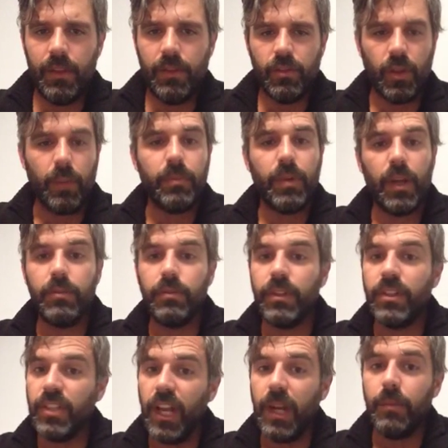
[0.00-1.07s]
Sometimes we
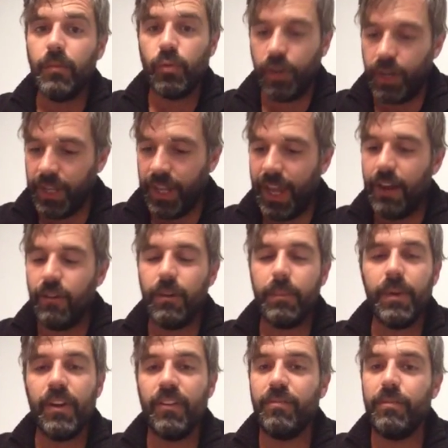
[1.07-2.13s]
sell them, try to gather up
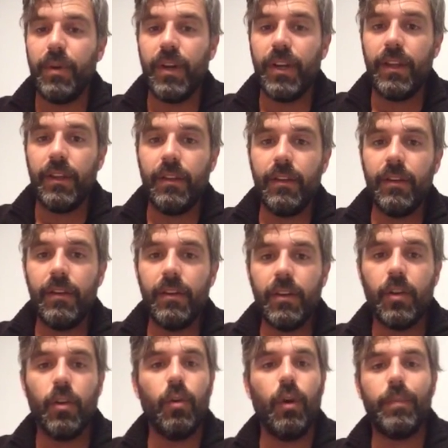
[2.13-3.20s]
enough money to
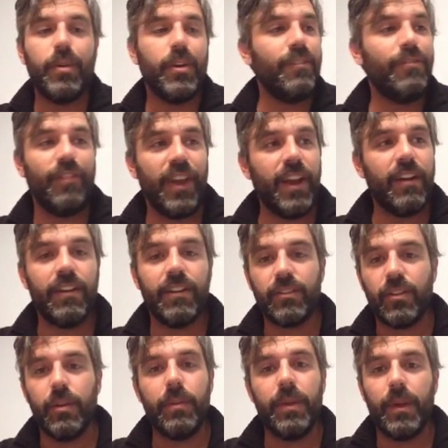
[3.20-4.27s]
go up to the fair that's
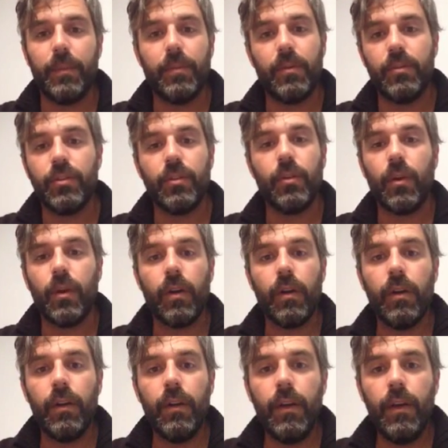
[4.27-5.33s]
going to be up the shore.
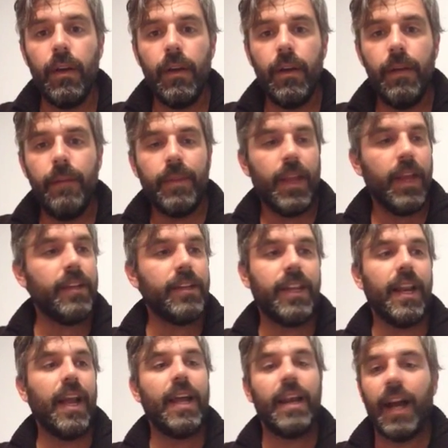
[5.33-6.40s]

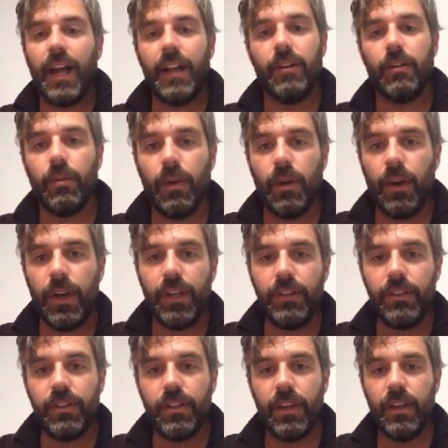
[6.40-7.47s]
Get on all the
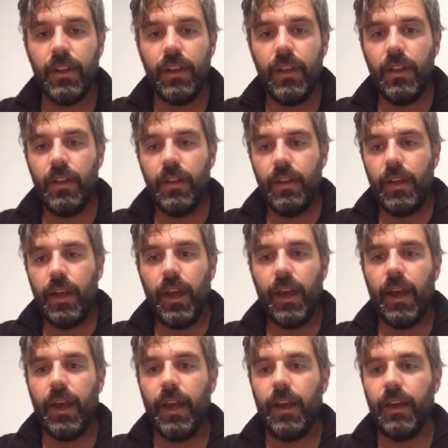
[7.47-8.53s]
rides.
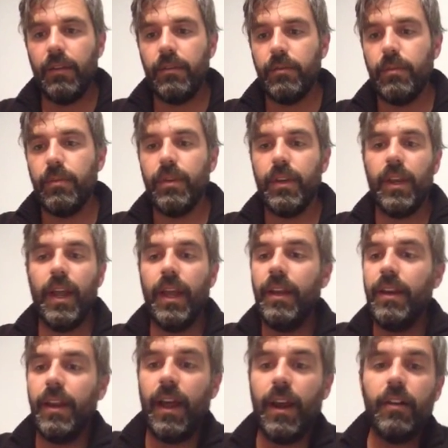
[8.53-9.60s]
And
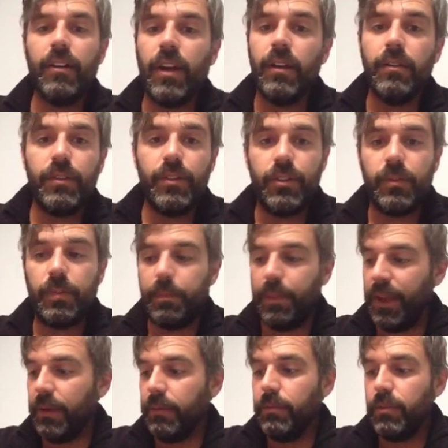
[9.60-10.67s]
other times we just
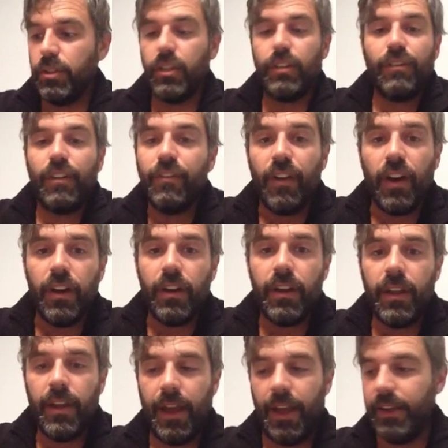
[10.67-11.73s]
pick them just for fun.
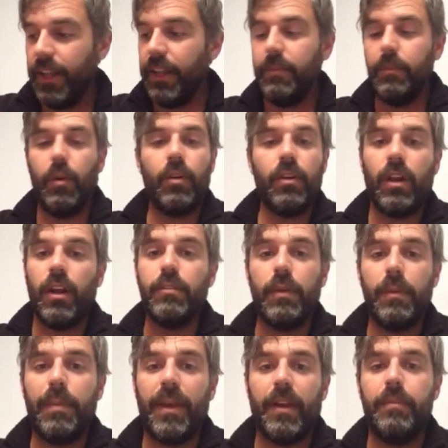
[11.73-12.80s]
And then more times
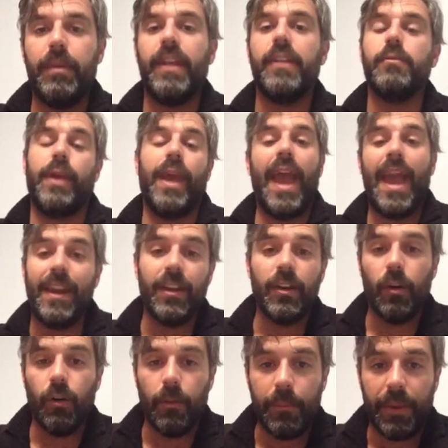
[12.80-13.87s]
we pick them because we had to
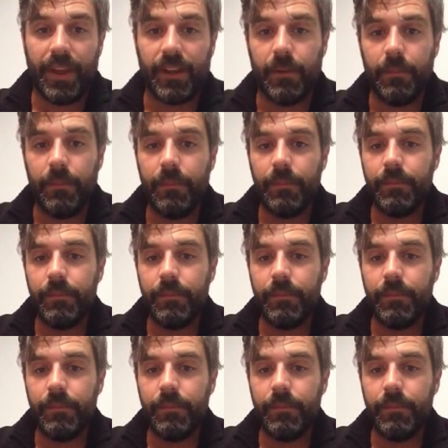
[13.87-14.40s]
go and pick them.